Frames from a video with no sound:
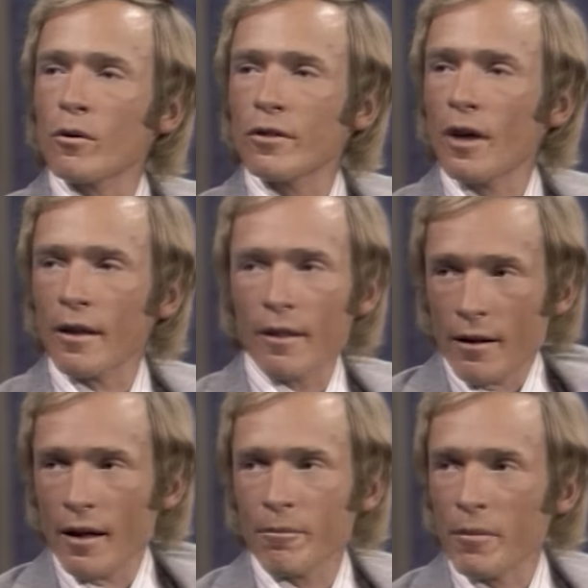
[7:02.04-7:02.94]
was not
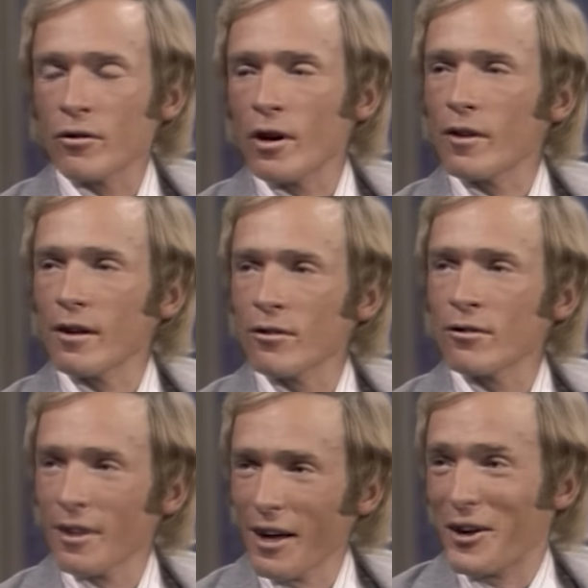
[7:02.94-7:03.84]
that much evidence
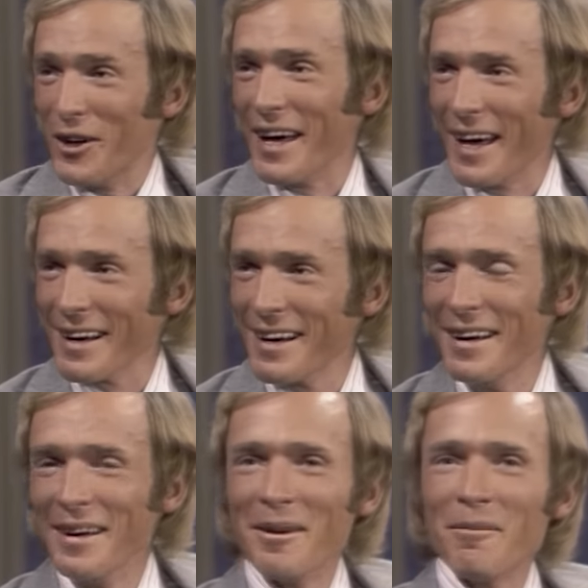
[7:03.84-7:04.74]
that I could act,
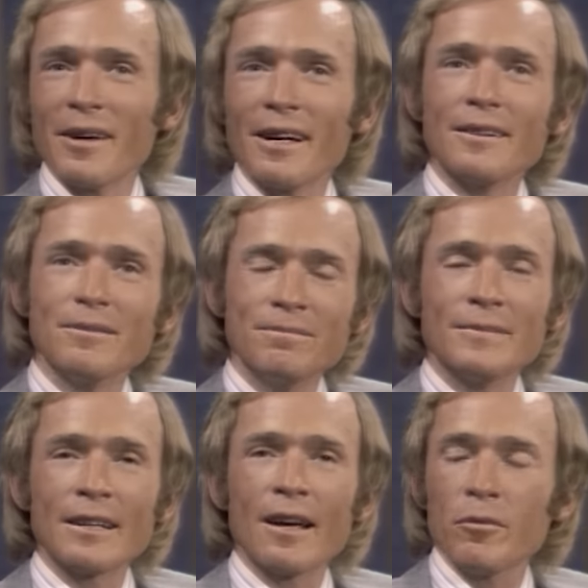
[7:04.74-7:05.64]
but
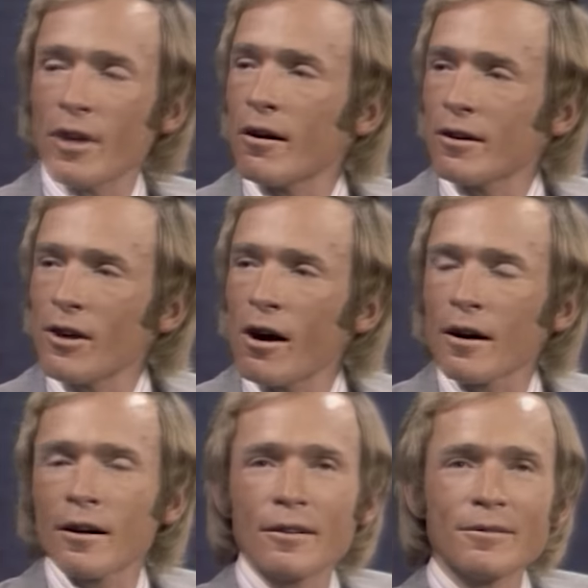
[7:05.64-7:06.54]
it comes out in
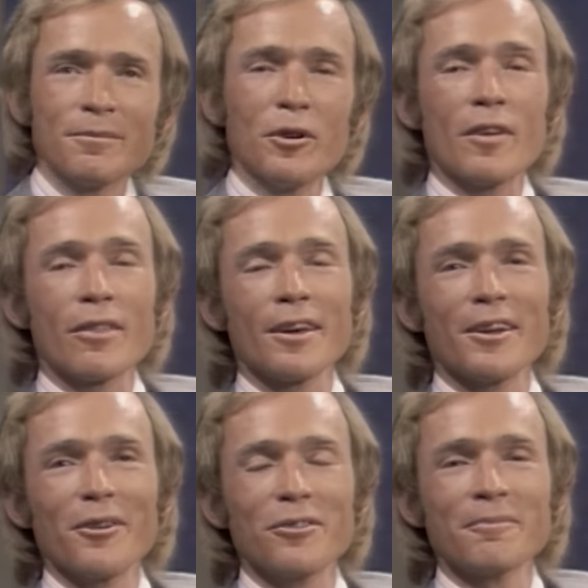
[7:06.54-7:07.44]
dark movie
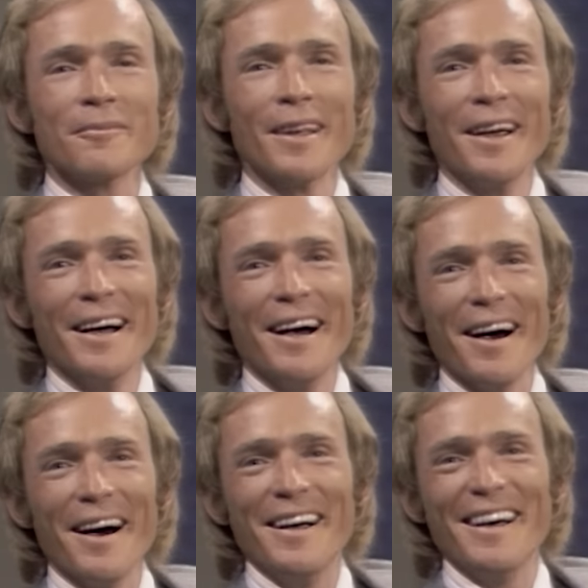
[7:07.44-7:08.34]
theaters.
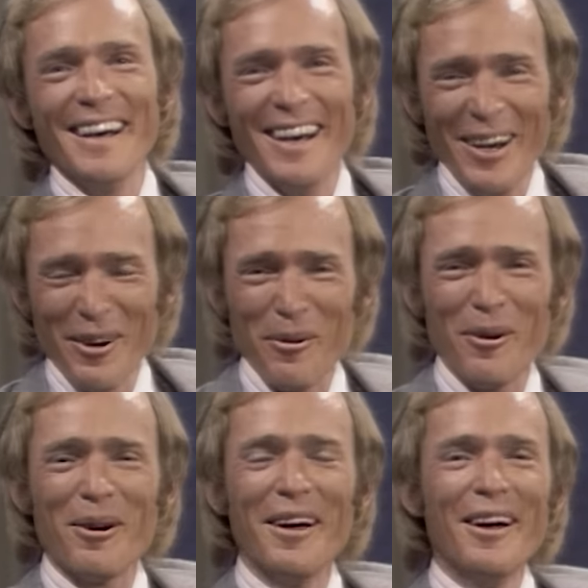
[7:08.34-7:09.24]

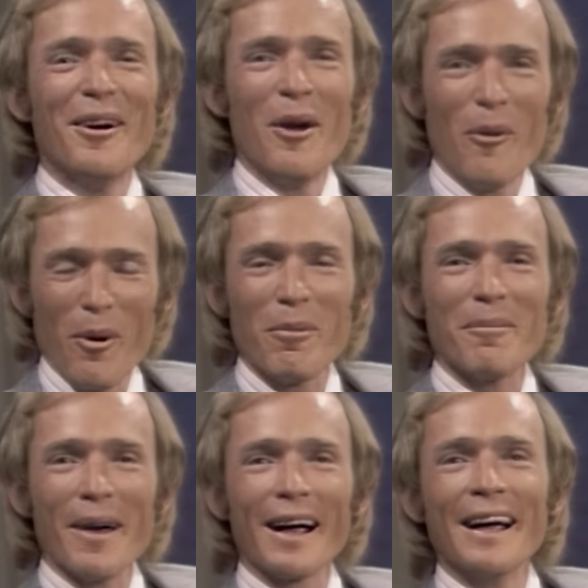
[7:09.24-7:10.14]
We'll be
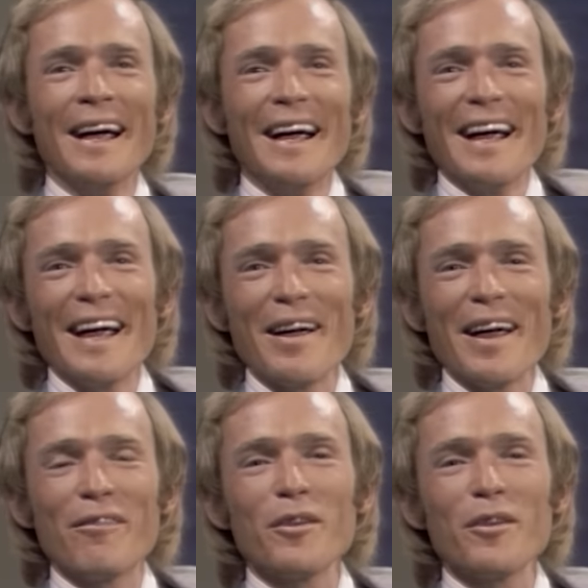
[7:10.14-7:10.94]
back. If